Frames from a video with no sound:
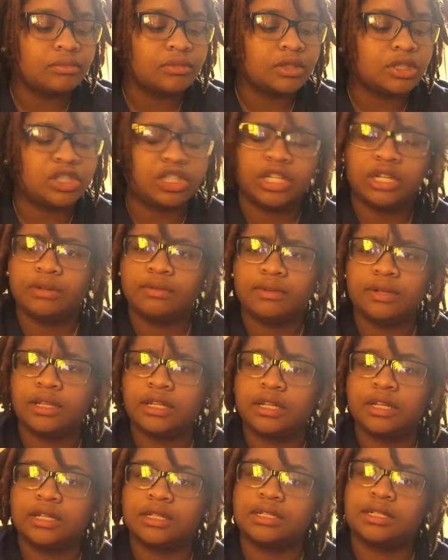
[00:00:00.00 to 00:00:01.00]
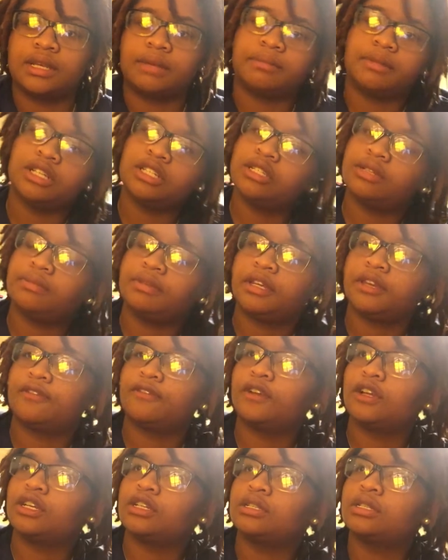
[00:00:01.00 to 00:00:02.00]
she really didn't say much to me at
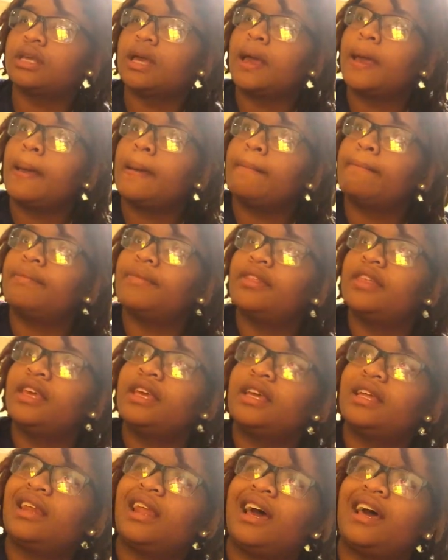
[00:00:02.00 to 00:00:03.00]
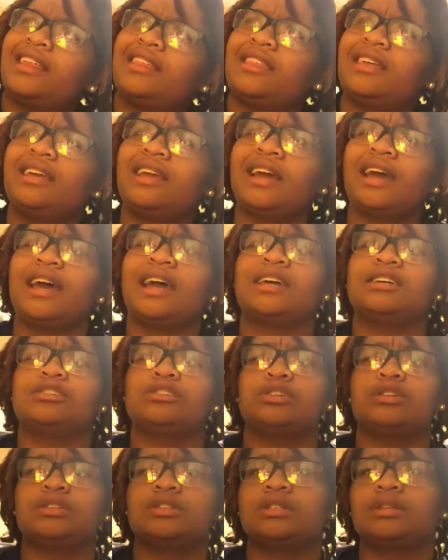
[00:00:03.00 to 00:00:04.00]
first. But then I think I asked
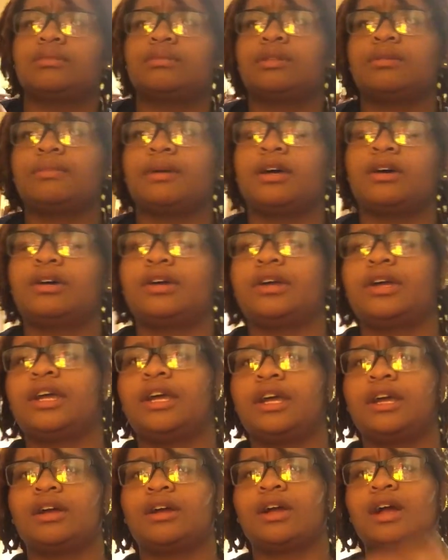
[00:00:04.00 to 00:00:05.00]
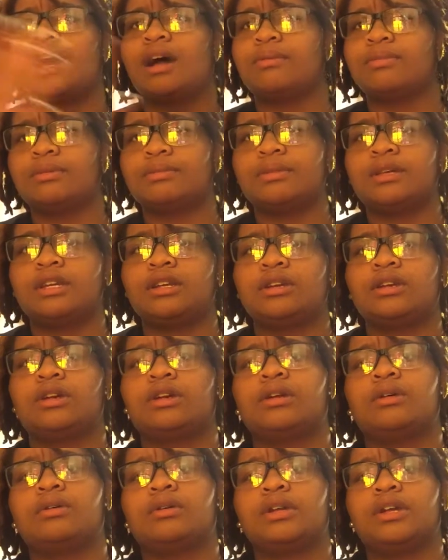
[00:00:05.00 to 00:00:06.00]
her something about her hair, complimented
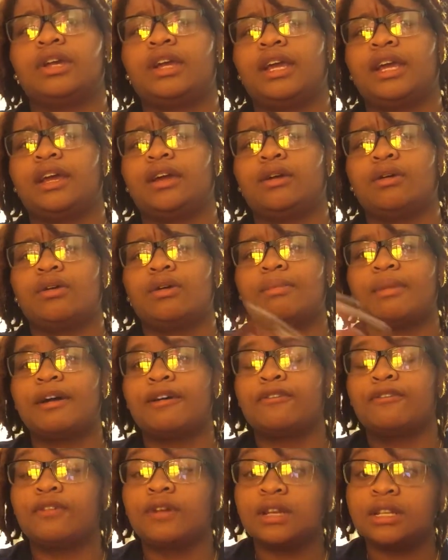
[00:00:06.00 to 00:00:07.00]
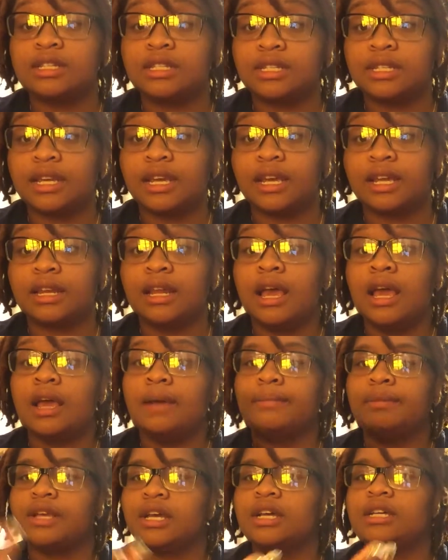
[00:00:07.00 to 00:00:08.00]
her on her hair, or my friend said,
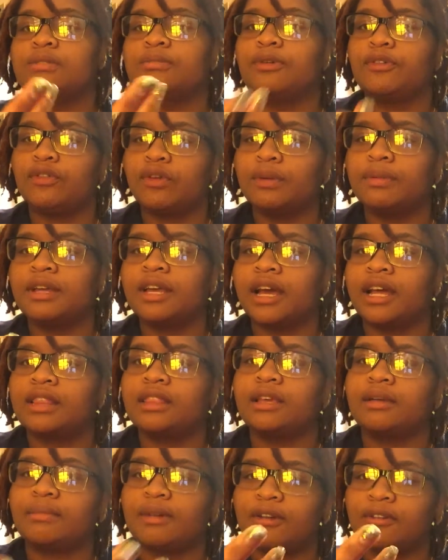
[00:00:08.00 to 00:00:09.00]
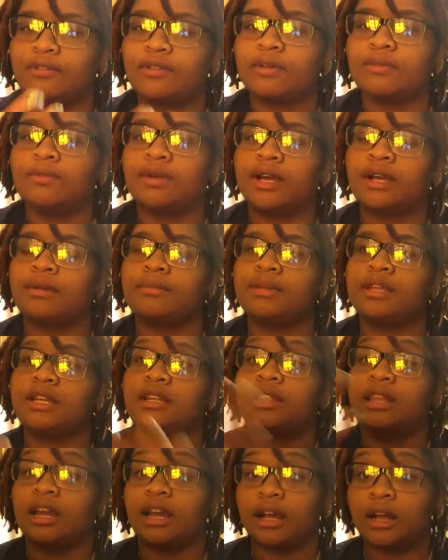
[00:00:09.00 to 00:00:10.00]
because before we got there, my friend
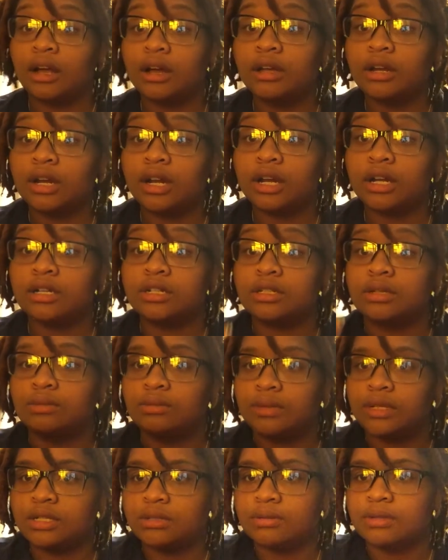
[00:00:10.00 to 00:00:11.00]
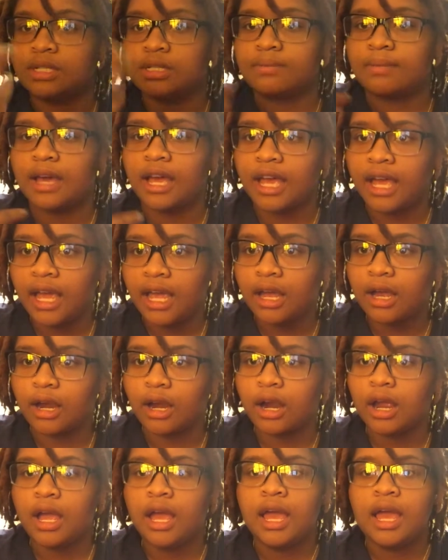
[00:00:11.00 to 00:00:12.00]
recommended that I go to her to retwist my
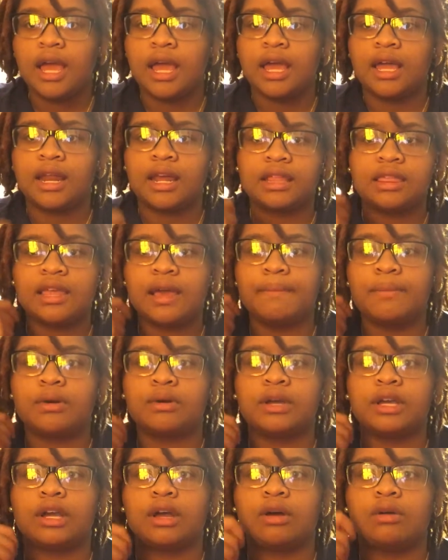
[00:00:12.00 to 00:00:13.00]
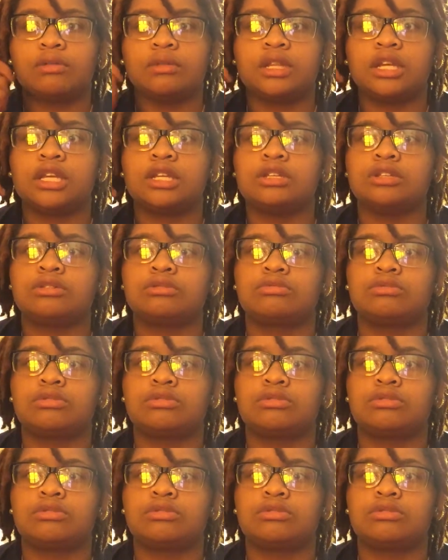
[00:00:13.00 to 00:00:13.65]
hair. And at that point, only